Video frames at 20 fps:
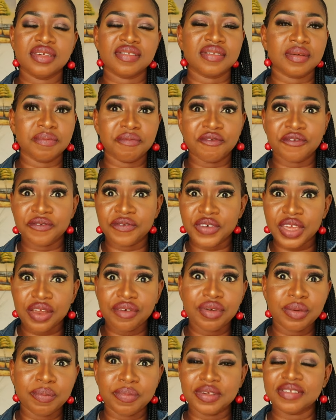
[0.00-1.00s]
It's a
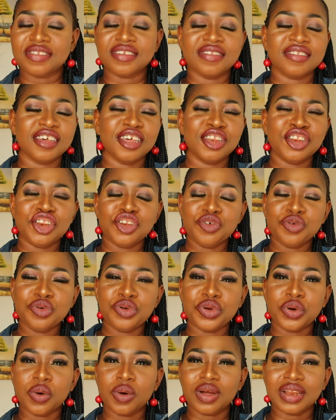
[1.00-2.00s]
very busy, it's a New
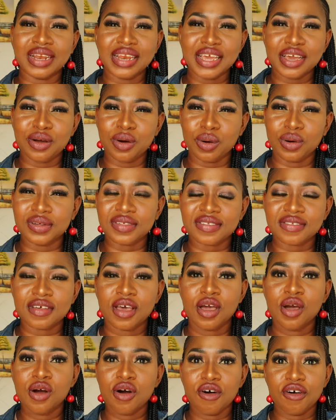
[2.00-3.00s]
York, Lagos
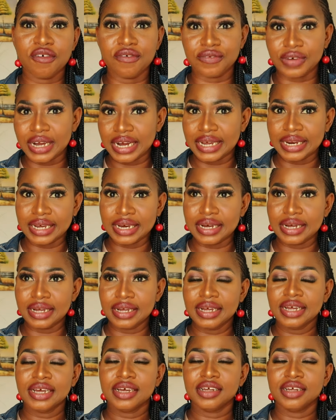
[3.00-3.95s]
of Ghana.